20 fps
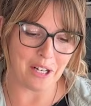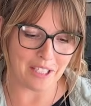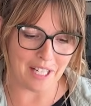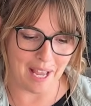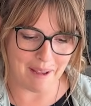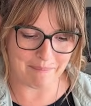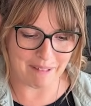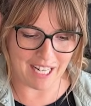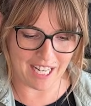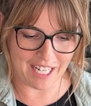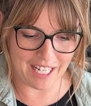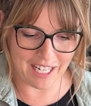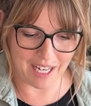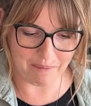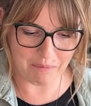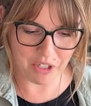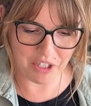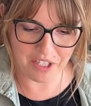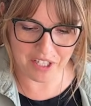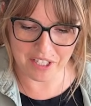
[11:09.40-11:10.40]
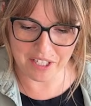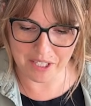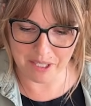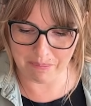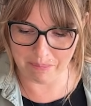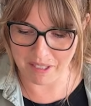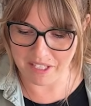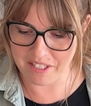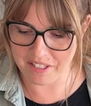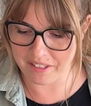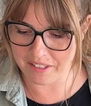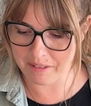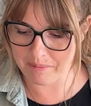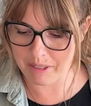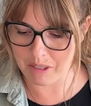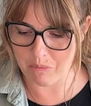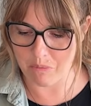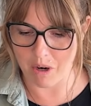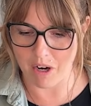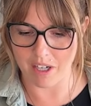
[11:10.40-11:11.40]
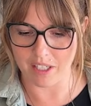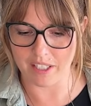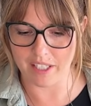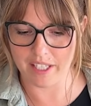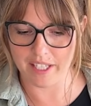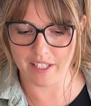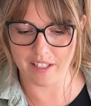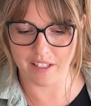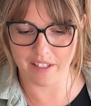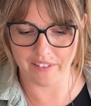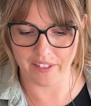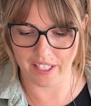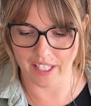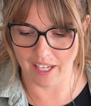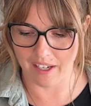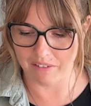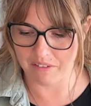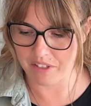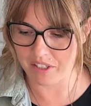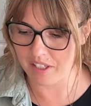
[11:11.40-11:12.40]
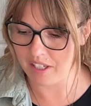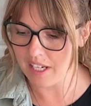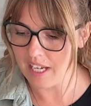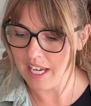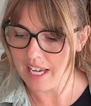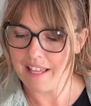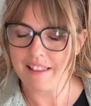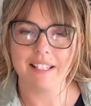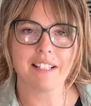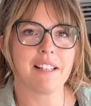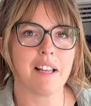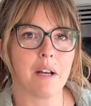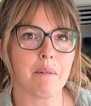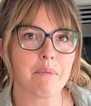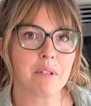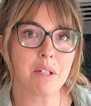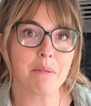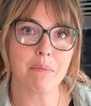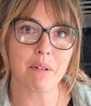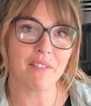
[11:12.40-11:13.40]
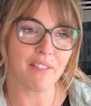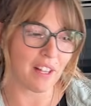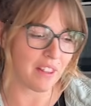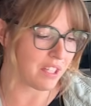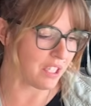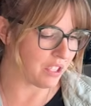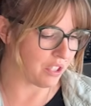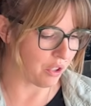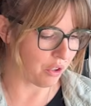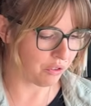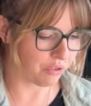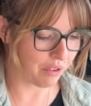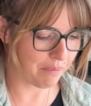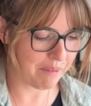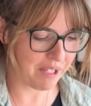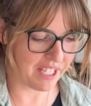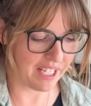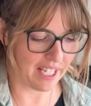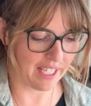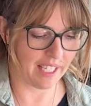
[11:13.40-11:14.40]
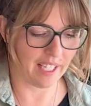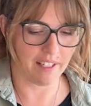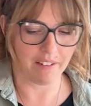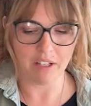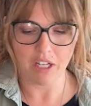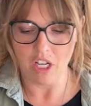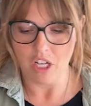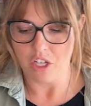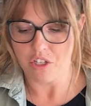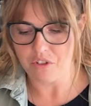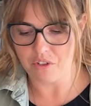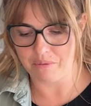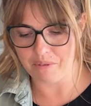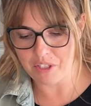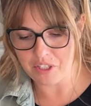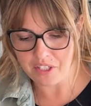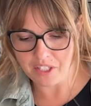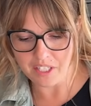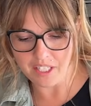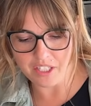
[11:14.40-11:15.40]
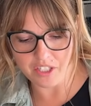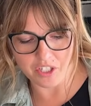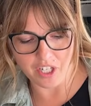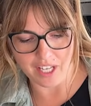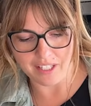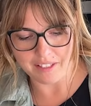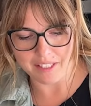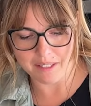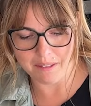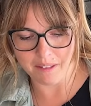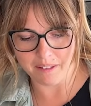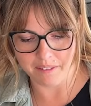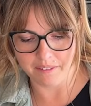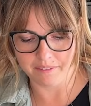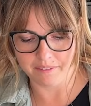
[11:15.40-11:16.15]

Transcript: laminating, I'm just gonna spritz a little bit of water here on the counter. This helps to prevent the dough from sticking. So I'm just gonna gently